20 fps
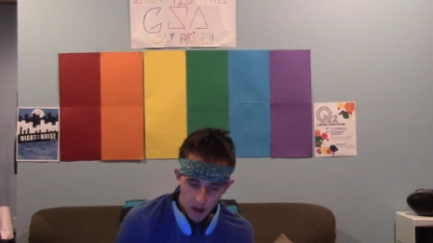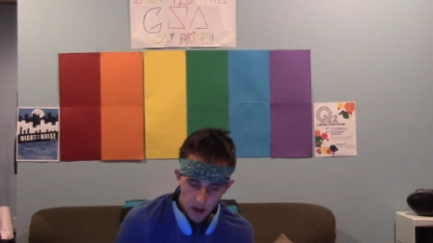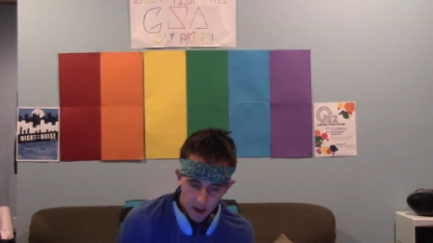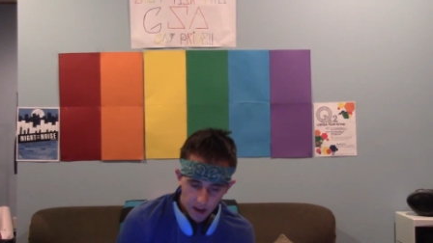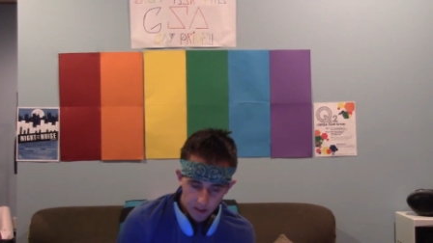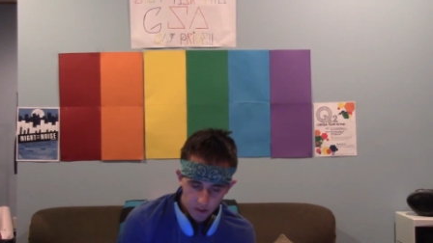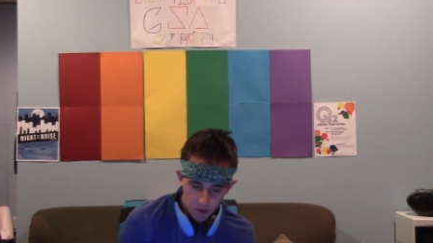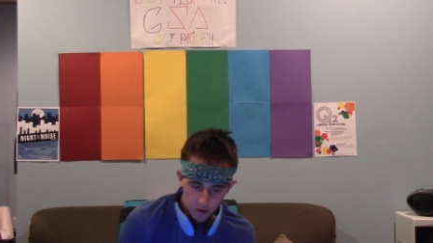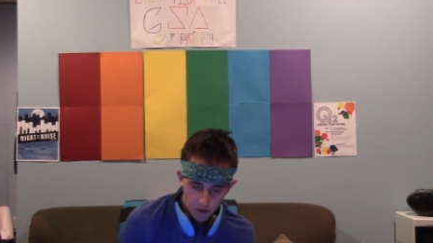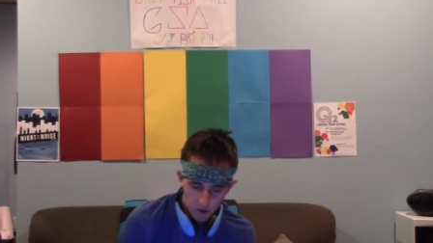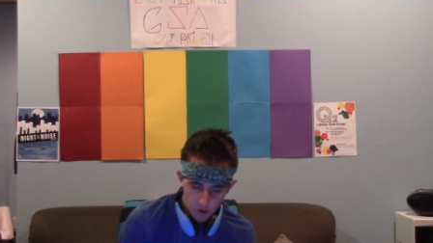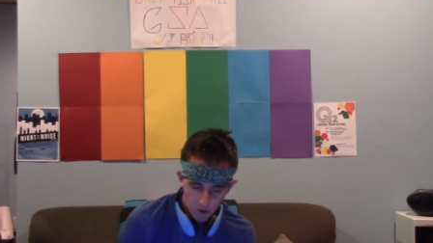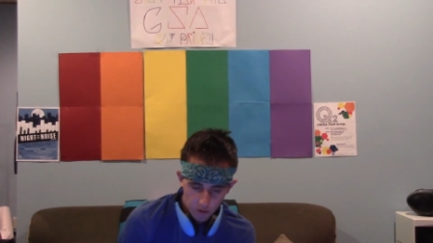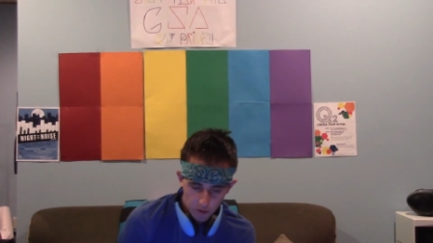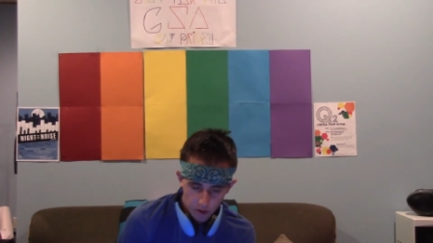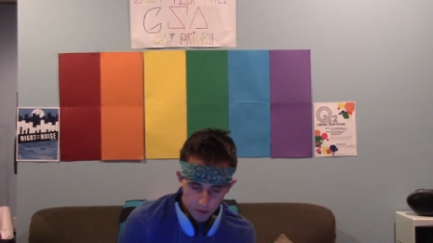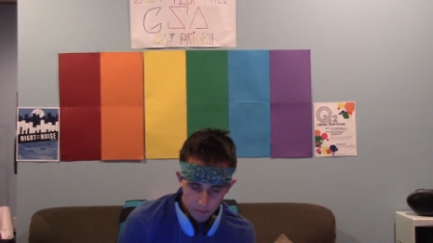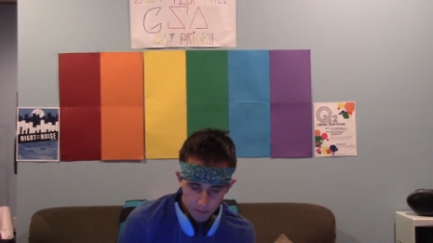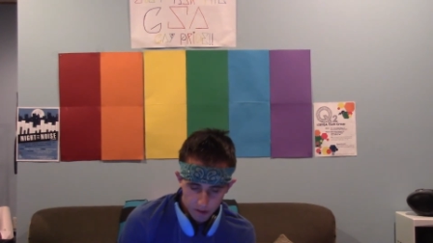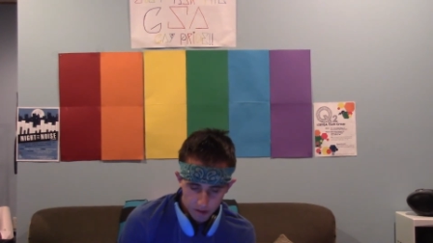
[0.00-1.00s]
I looked over
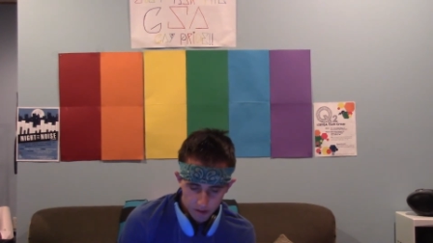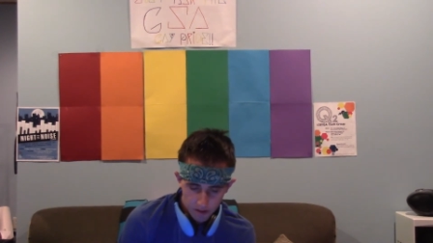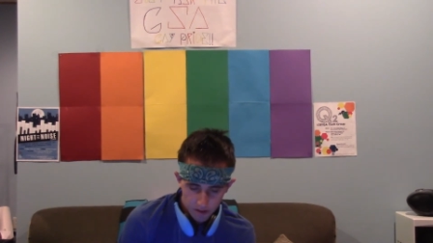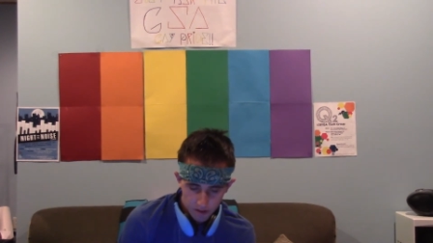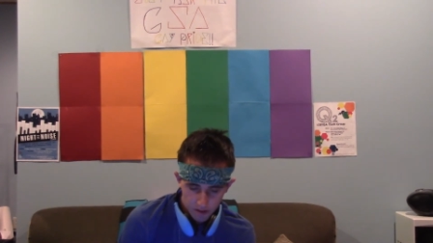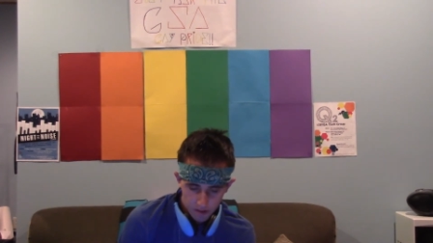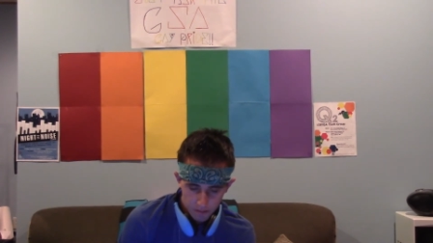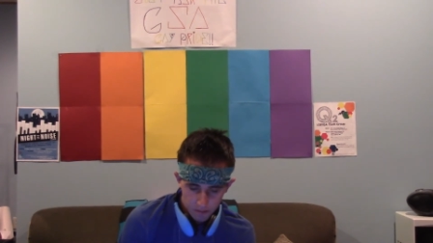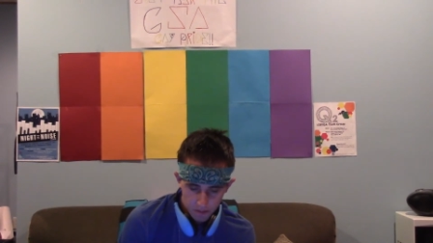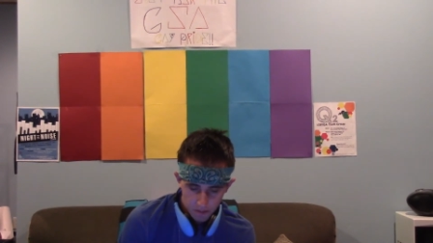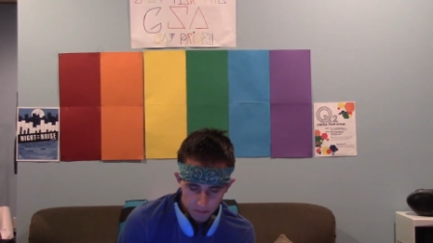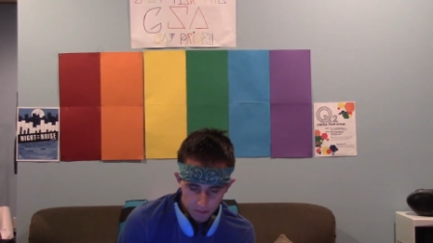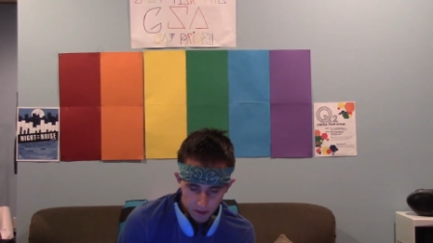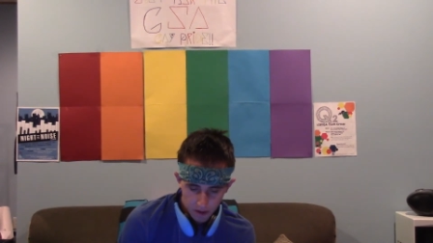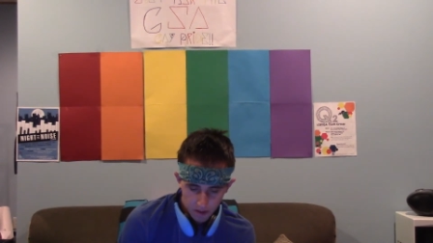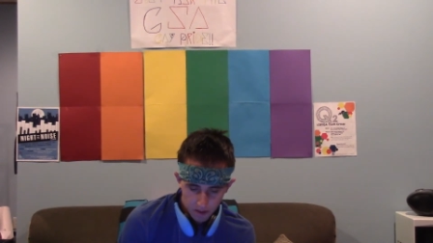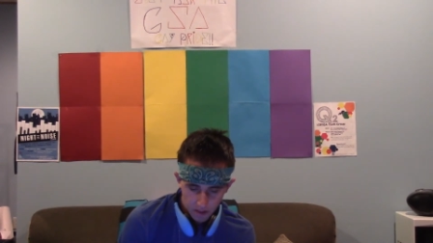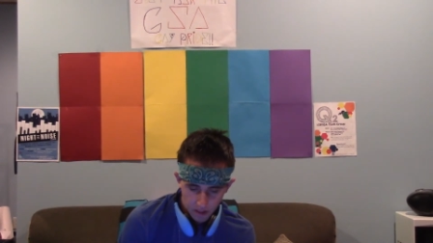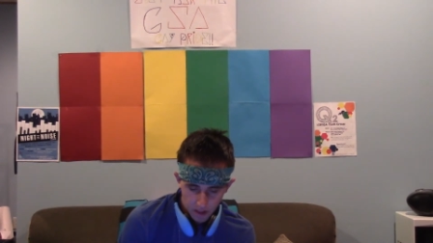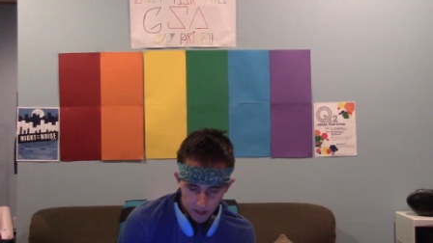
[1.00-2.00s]
him and didn't see him
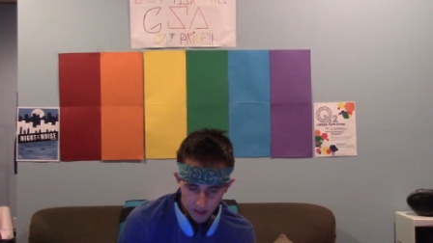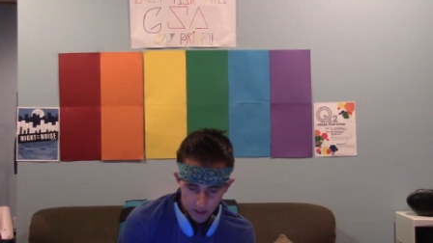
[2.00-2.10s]
smiling.